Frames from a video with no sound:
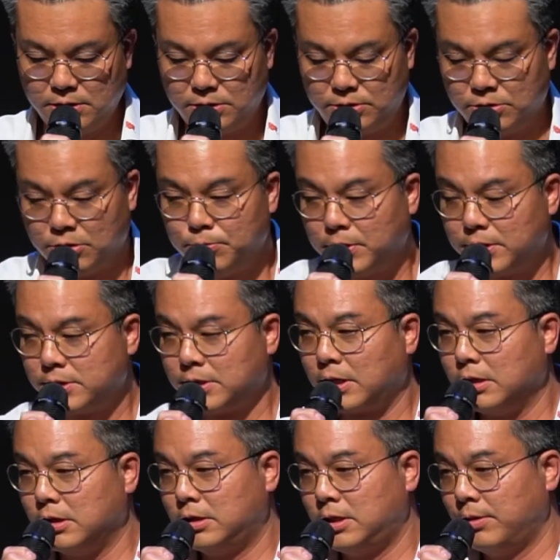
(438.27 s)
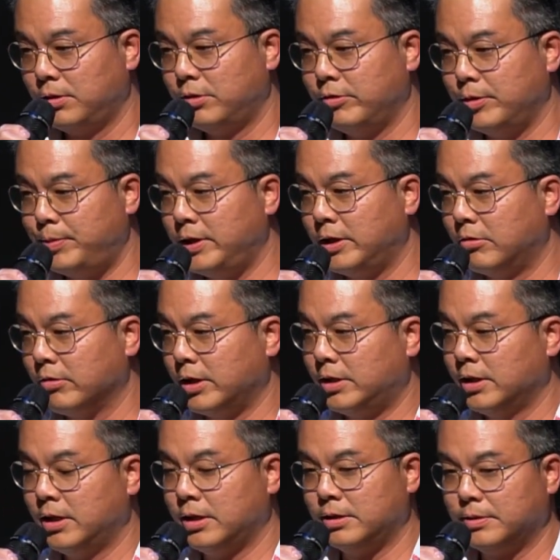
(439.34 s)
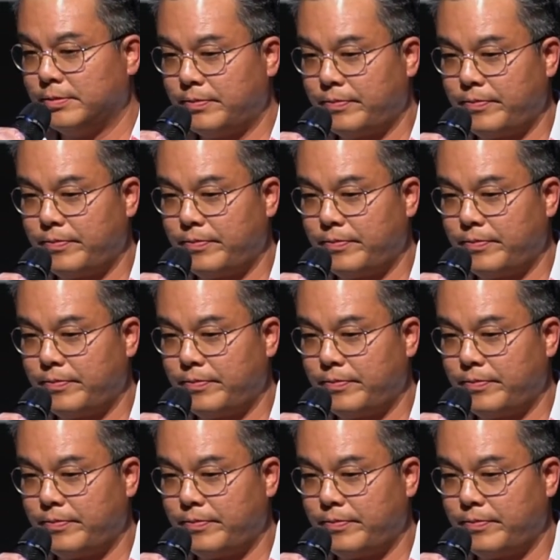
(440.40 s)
During my second attempt to repeat grade 10,